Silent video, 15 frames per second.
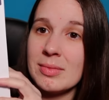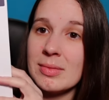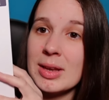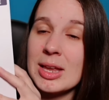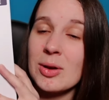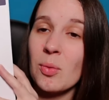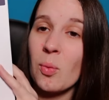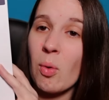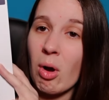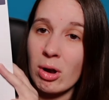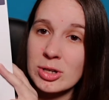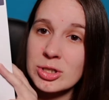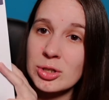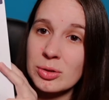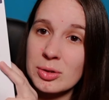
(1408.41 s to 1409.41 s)
It
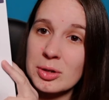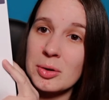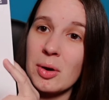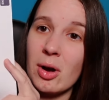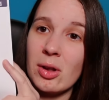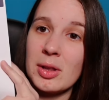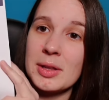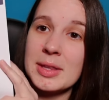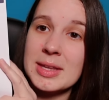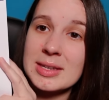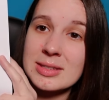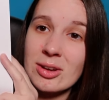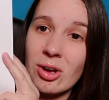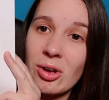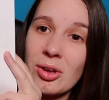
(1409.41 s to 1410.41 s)
walks you through all of
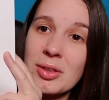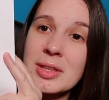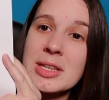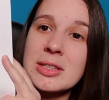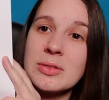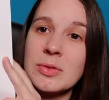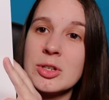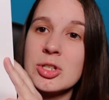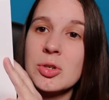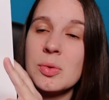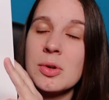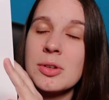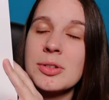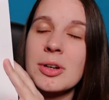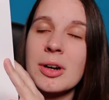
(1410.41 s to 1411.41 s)
this. All these
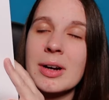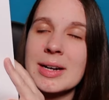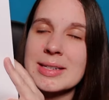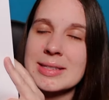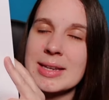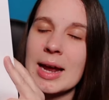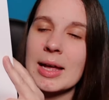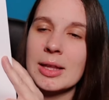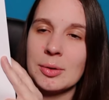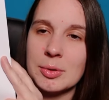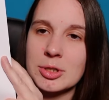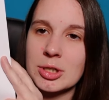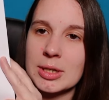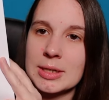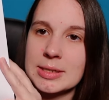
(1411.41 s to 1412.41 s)
visuals are exactly
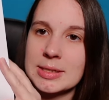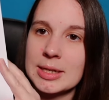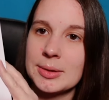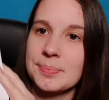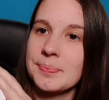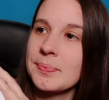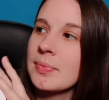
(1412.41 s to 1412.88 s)
what you're going to see.